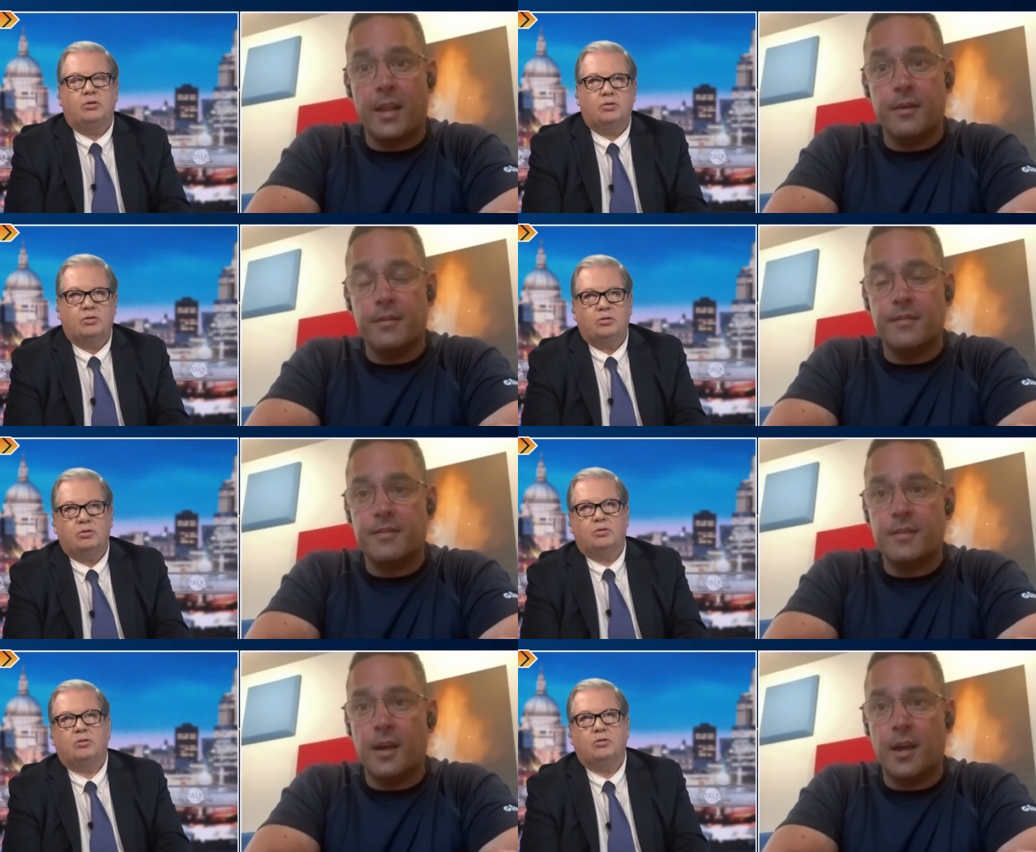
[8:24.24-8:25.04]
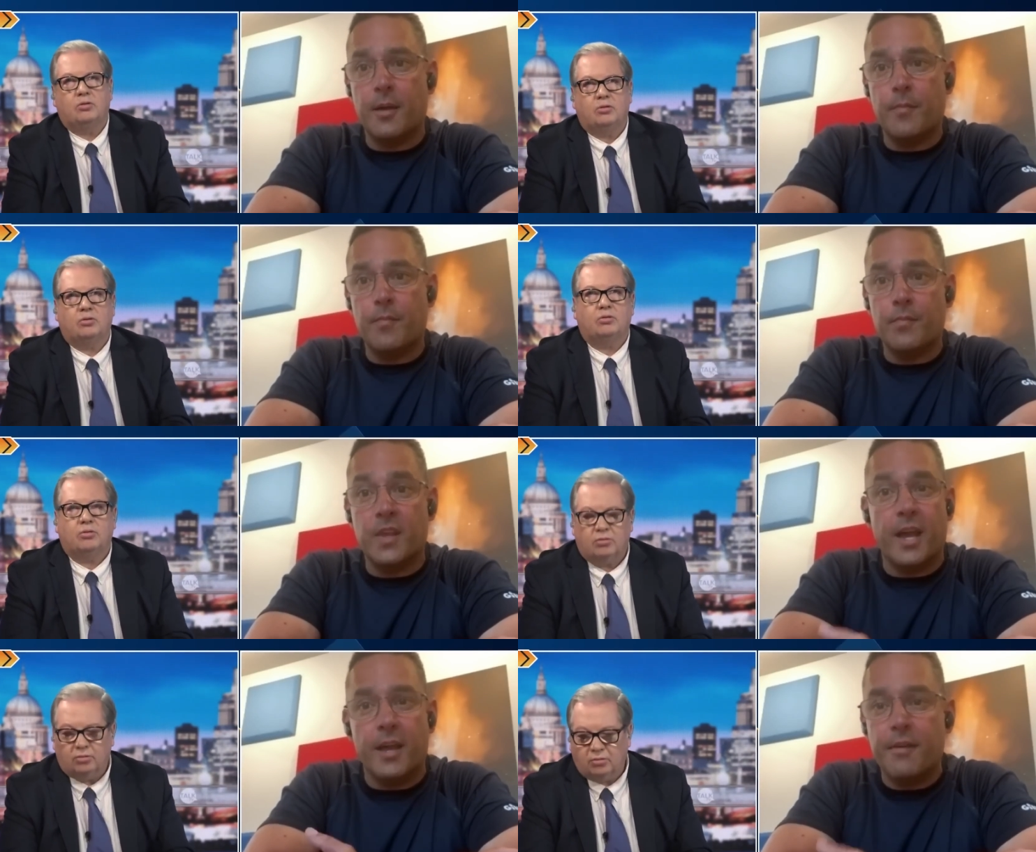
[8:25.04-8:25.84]
Speaker 1: and um,
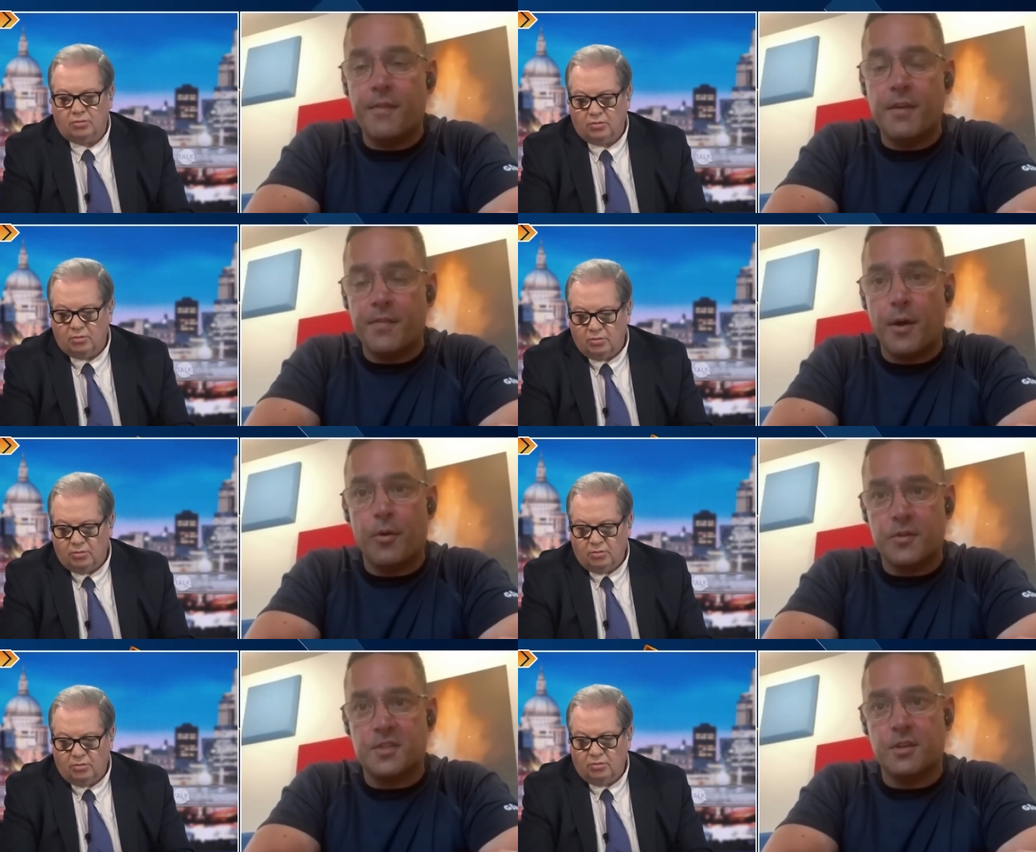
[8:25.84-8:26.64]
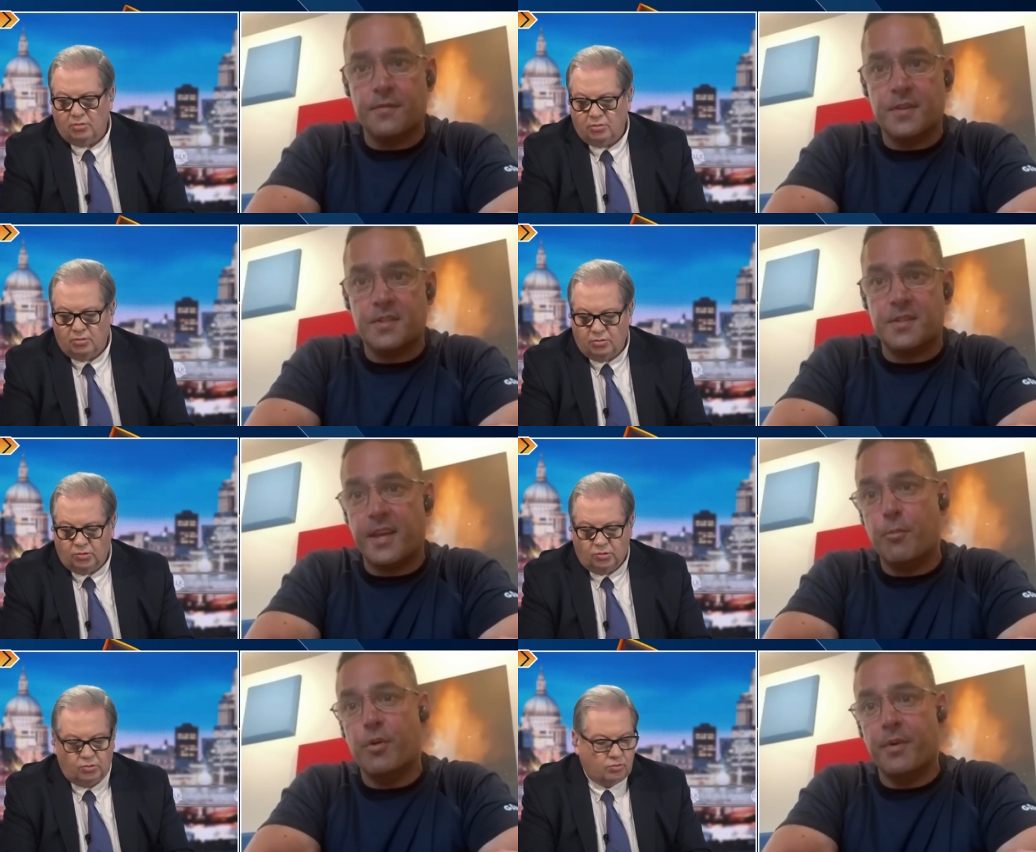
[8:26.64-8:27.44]
yeah, if, if they're on the surface,
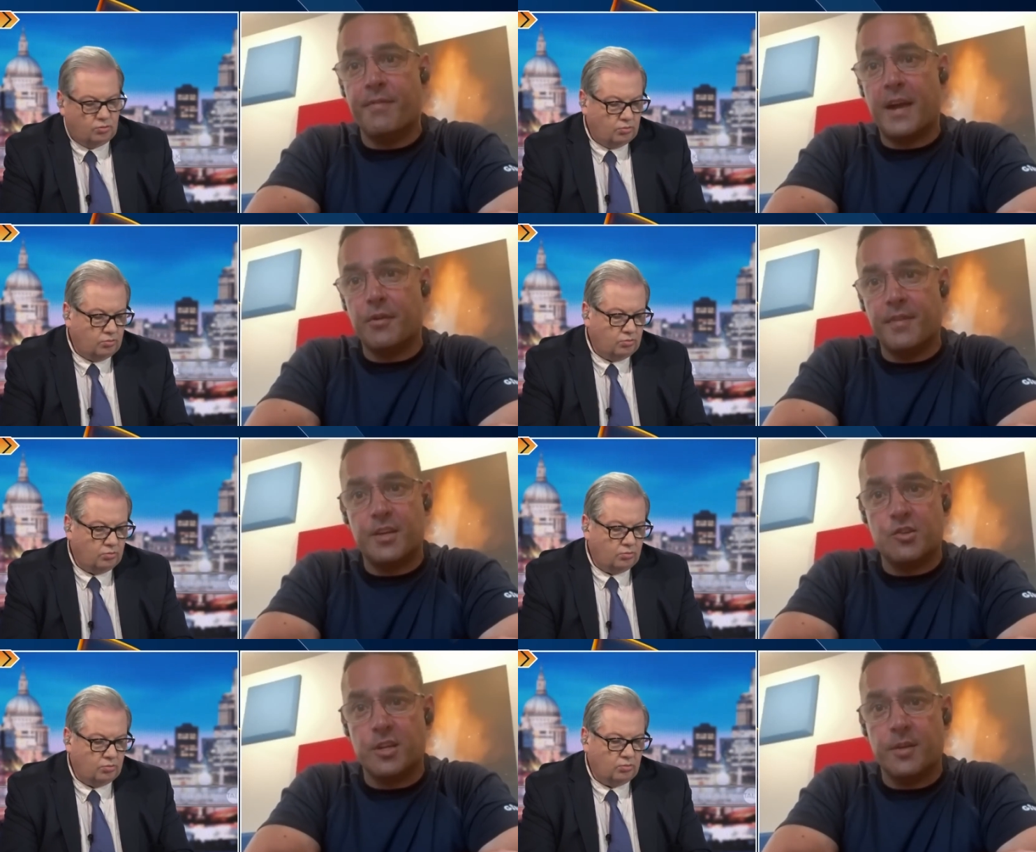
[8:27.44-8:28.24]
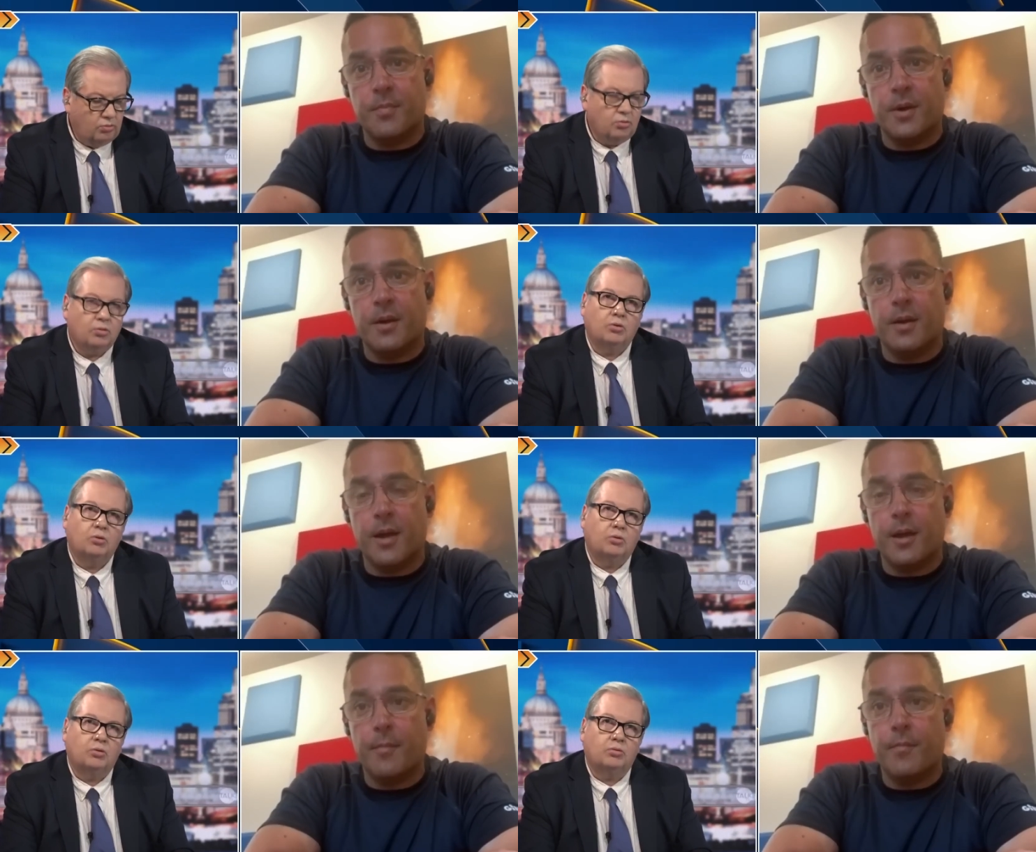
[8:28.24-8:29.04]
they will be found eventually. But
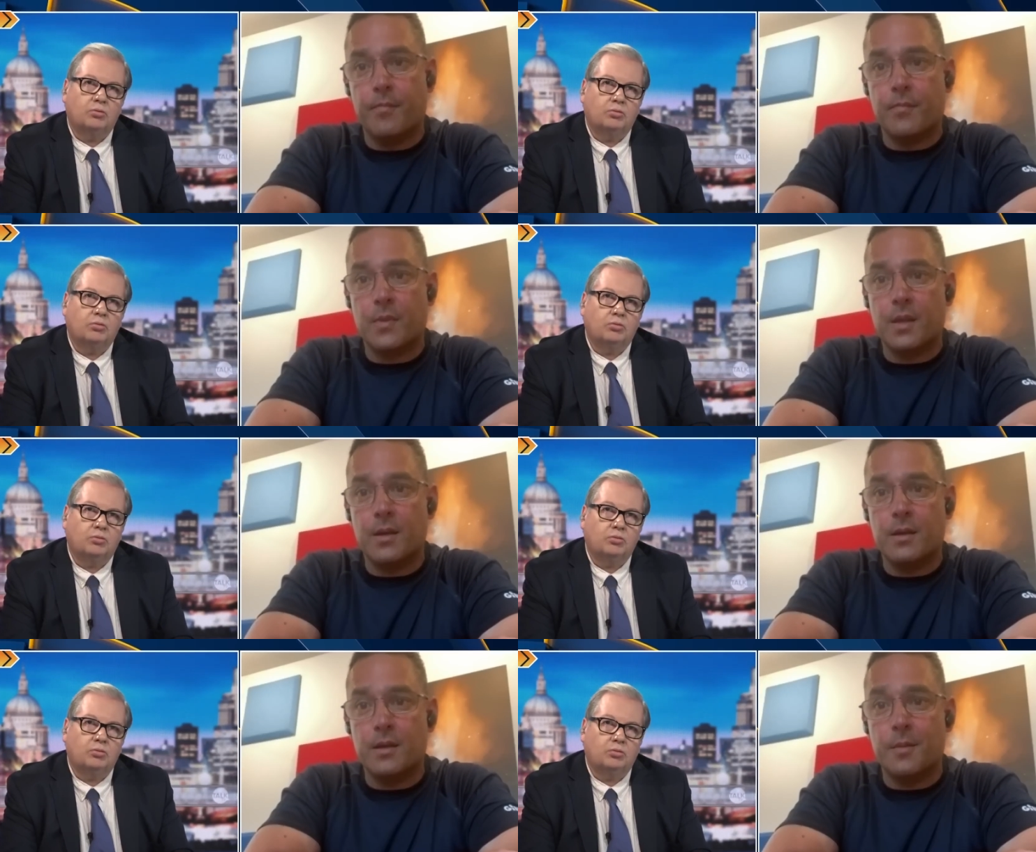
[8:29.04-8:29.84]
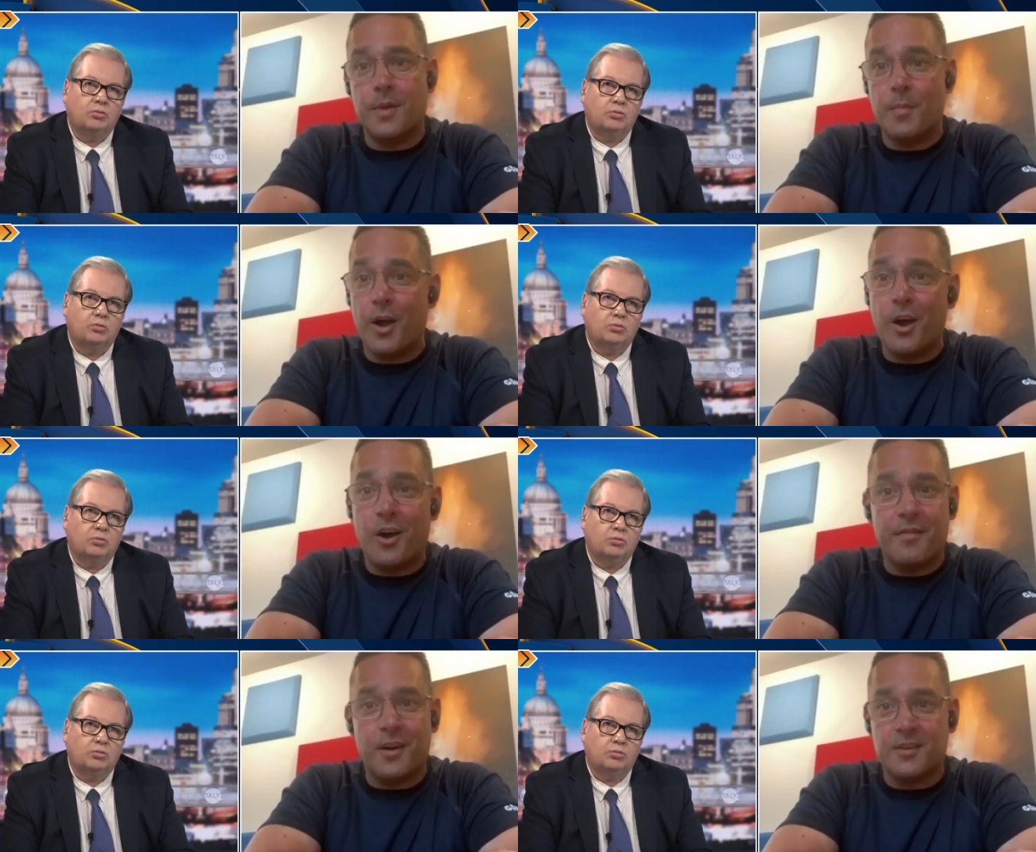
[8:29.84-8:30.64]
um, in my
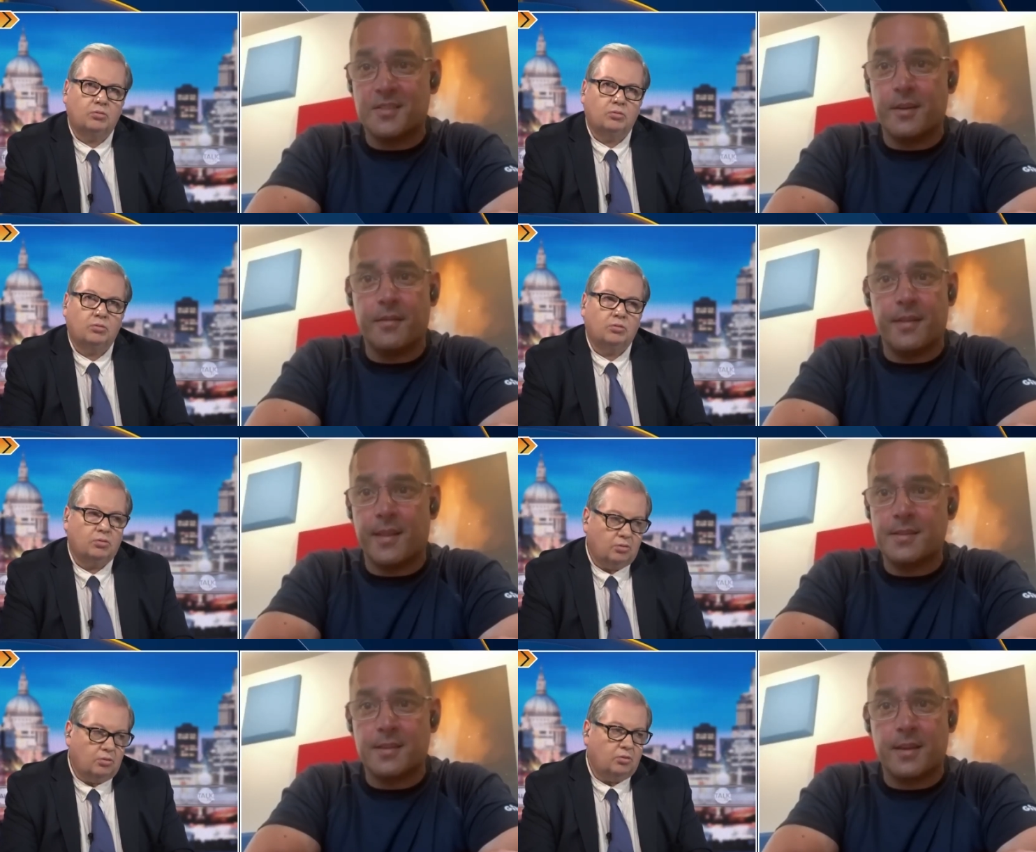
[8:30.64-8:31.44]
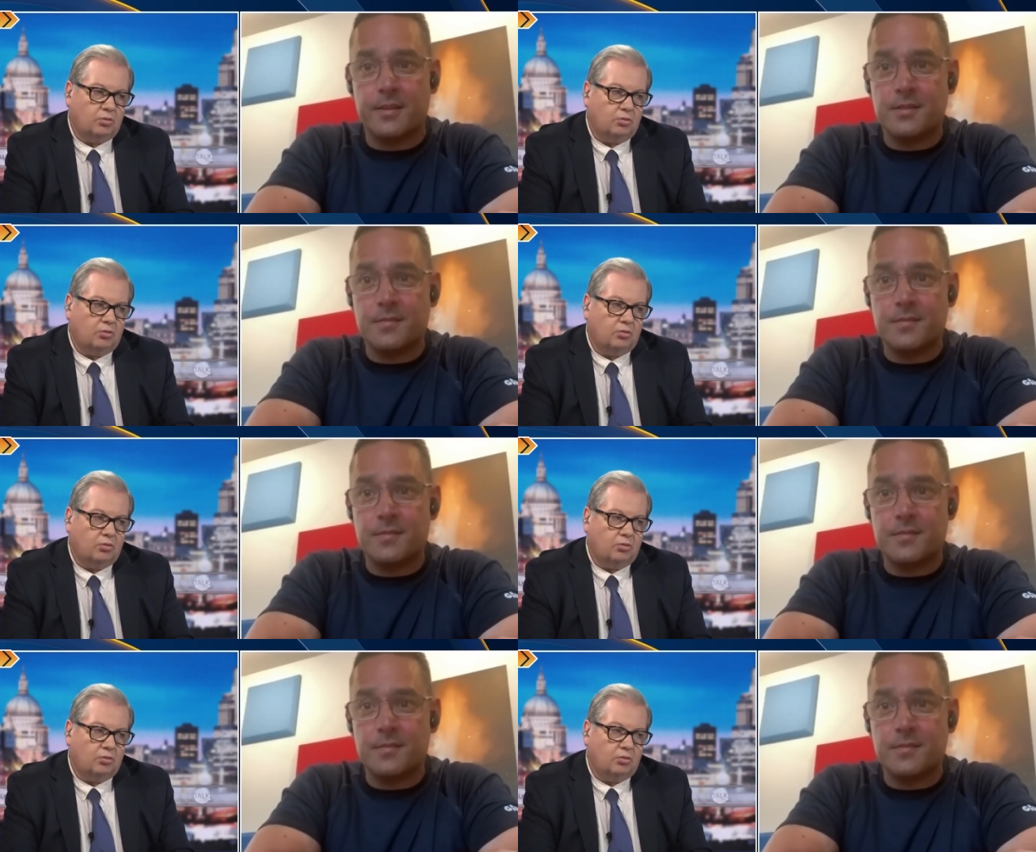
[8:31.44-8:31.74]
heart of hearts, I don't think that's the